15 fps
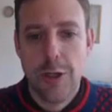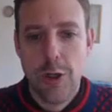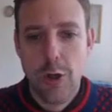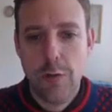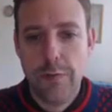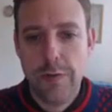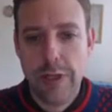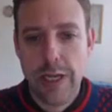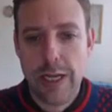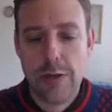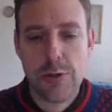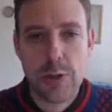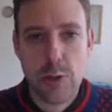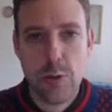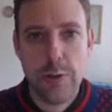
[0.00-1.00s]
of the
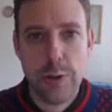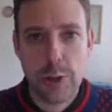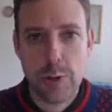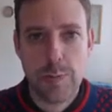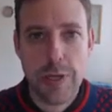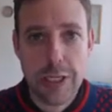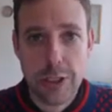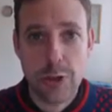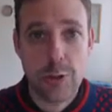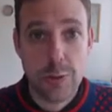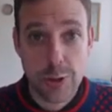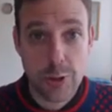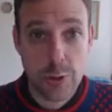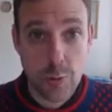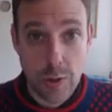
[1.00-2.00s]
household expenditure
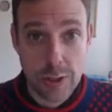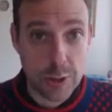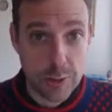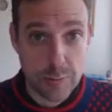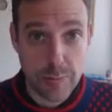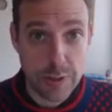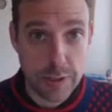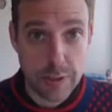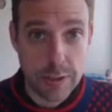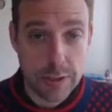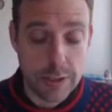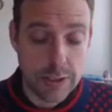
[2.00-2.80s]
is twice as big.